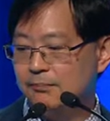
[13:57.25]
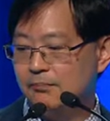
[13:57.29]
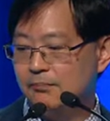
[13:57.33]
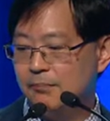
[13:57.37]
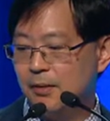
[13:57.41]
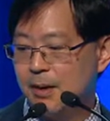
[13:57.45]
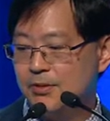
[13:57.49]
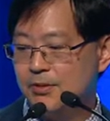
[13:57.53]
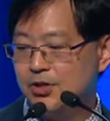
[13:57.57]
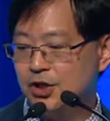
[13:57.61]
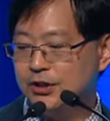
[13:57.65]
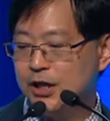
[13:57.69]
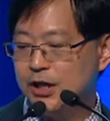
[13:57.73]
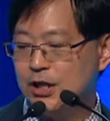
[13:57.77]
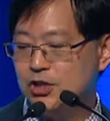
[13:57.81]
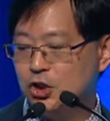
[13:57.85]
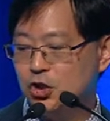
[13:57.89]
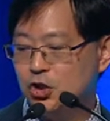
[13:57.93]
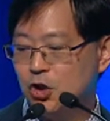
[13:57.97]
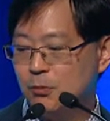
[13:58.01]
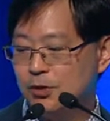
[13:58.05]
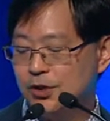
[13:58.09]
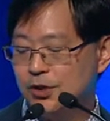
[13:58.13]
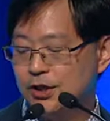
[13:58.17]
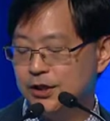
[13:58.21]
published in Nature
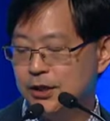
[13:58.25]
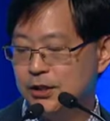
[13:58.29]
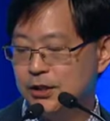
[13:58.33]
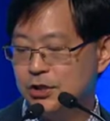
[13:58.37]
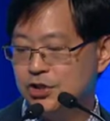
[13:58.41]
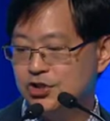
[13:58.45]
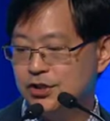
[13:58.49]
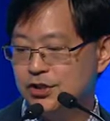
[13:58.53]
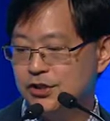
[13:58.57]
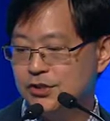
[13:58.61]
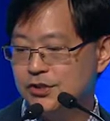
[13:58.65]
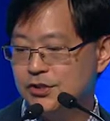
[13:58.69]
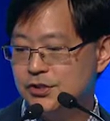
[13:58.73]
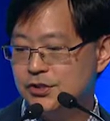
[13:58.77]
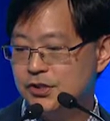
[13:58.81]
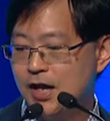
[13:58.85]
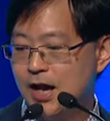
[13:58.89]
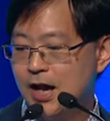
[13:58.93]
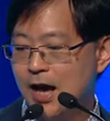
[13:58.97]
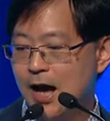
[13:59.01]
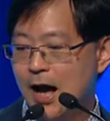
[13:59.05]
Communications